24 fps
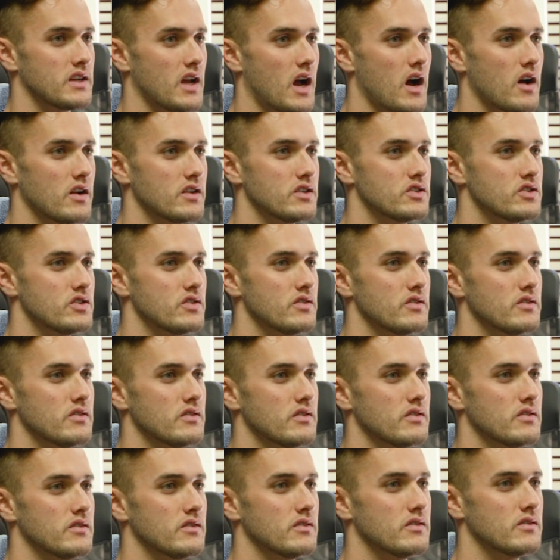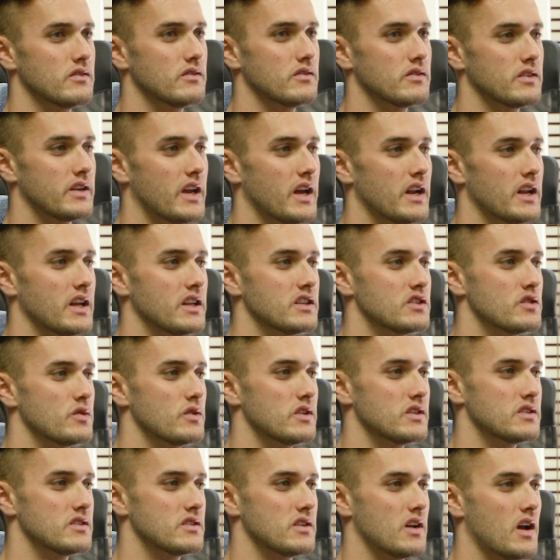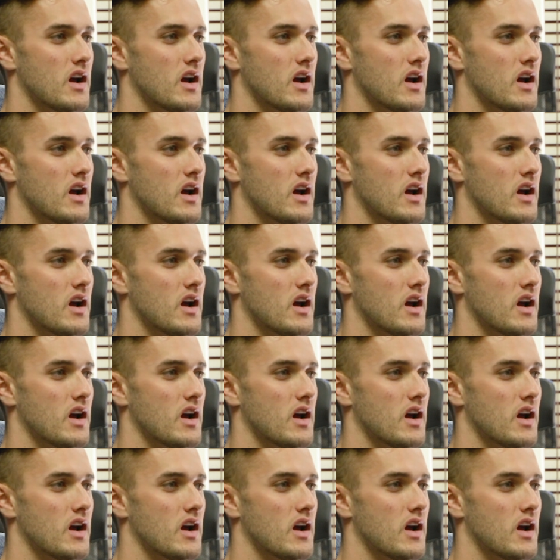How did you get into it?